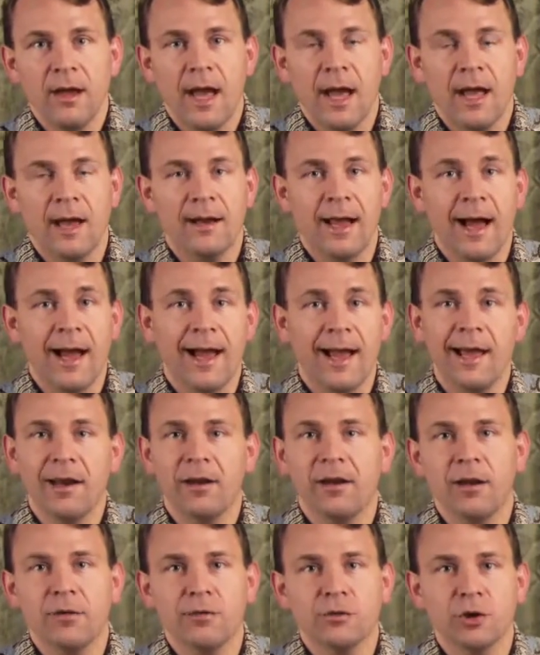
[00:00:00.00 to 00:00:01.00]
And I had
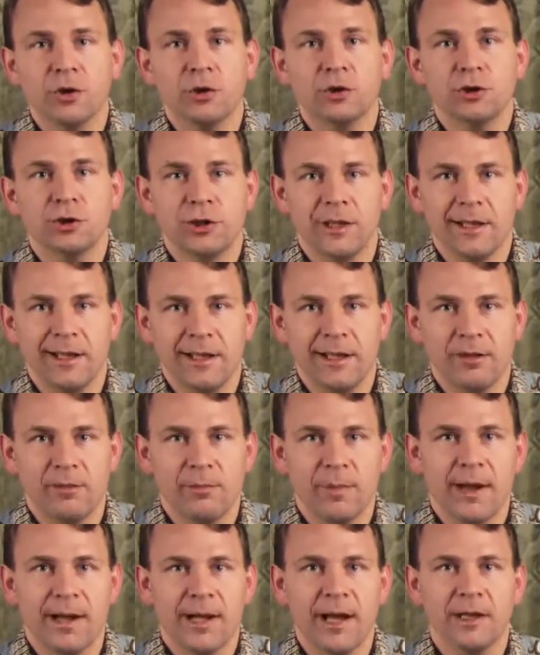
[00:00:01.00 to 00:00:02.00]
enough church to ease
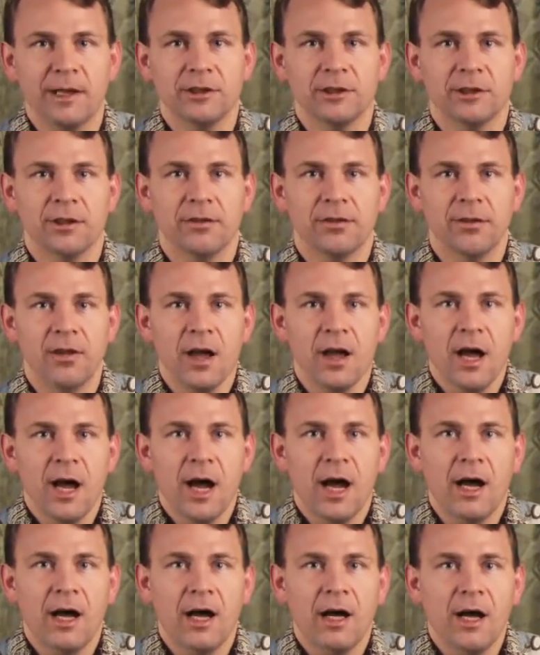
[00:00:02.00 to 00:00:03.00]
my conscience.
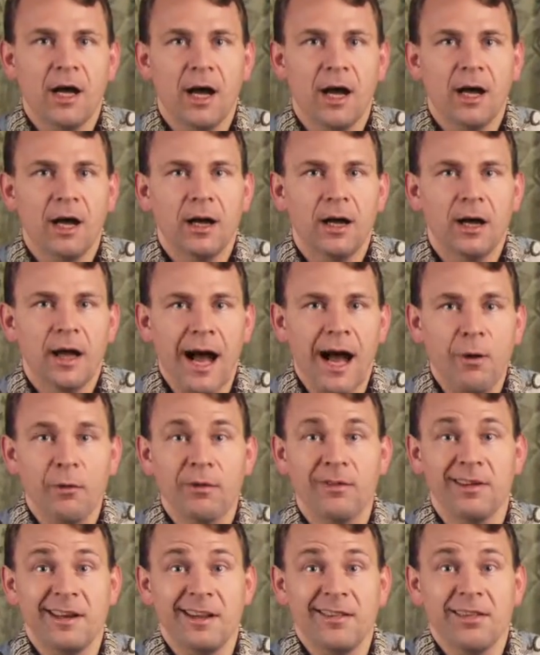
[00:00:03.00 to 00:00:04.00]
Uh, uh, I
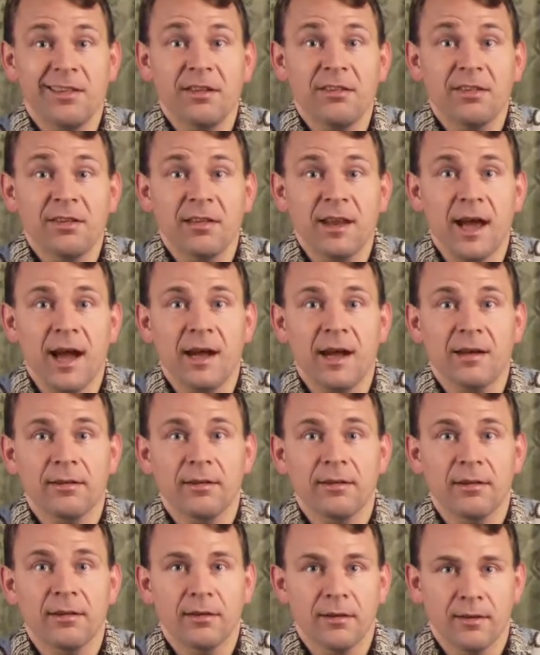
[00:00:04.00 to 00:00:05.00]
was
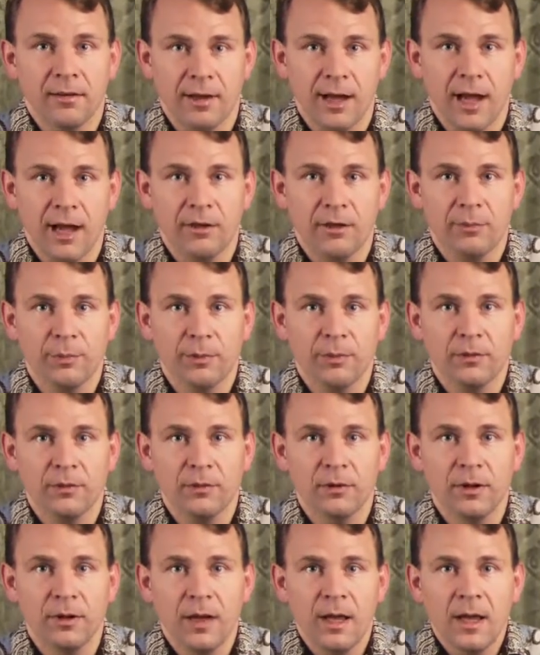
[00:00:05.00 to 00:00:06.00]
desensitized to the
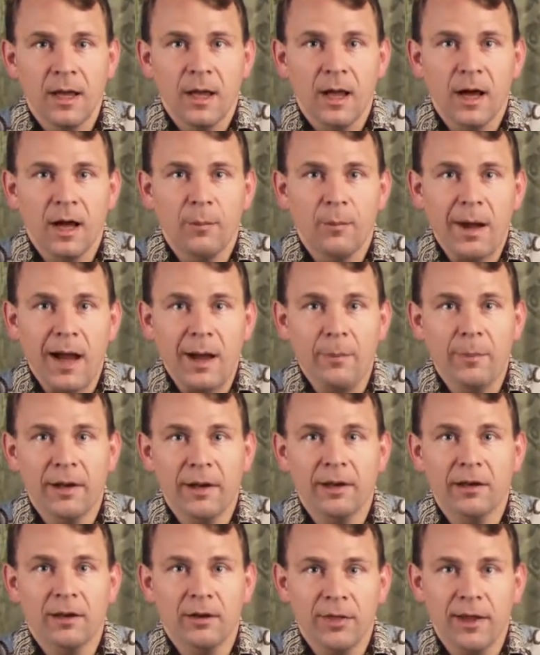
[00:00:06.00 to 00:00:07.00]
gospel. Um, I
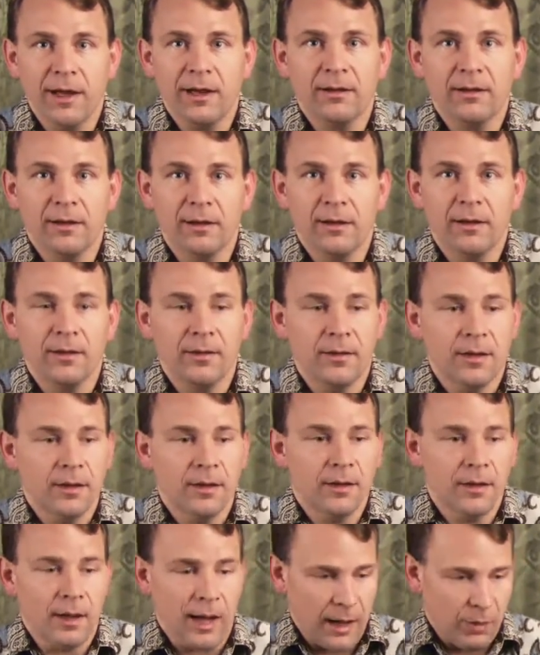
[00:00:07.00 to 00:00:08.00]
began to think that,
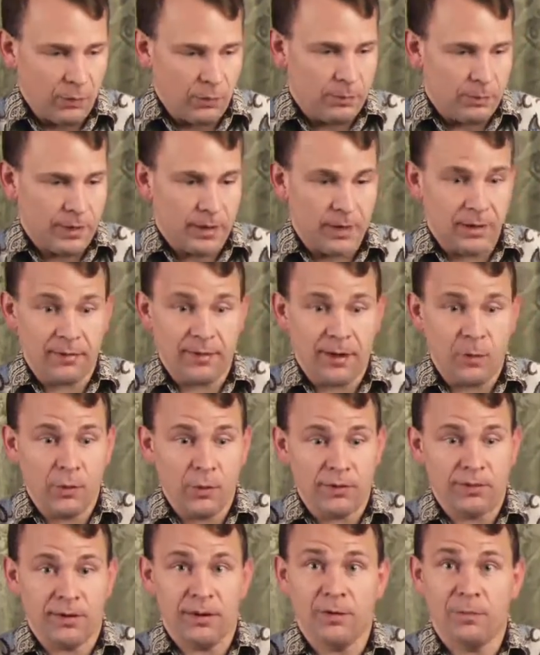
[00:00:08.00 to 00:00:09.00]
that because I
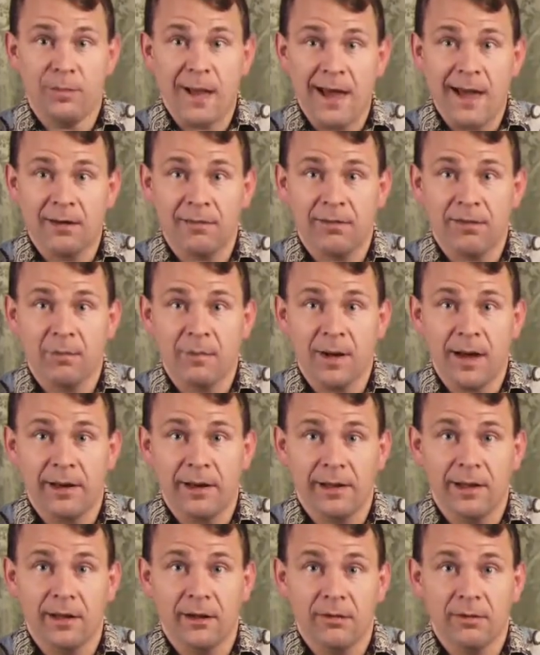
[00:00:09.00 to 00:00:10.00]
wasn't as bad as
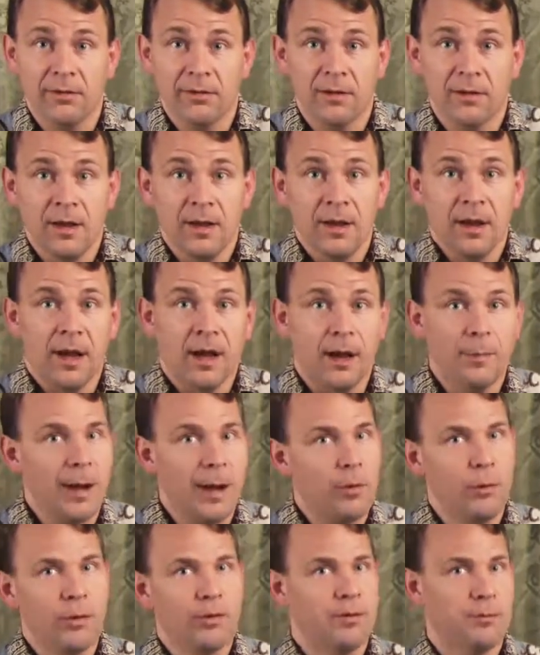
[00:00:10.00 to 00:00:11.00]
somebody else, um,
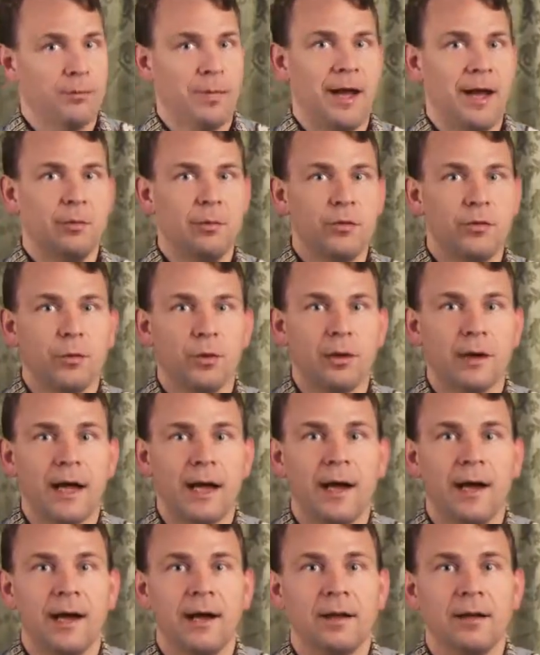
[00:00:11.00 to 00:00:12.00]
I wasn't bad before
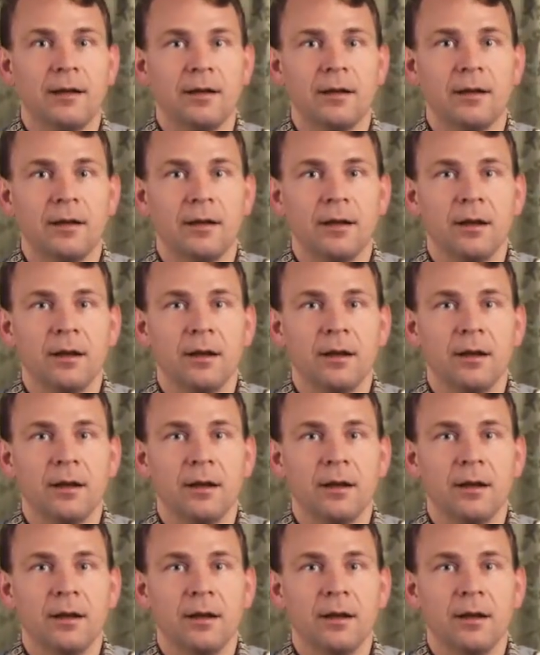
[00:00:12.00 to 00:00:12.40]
God.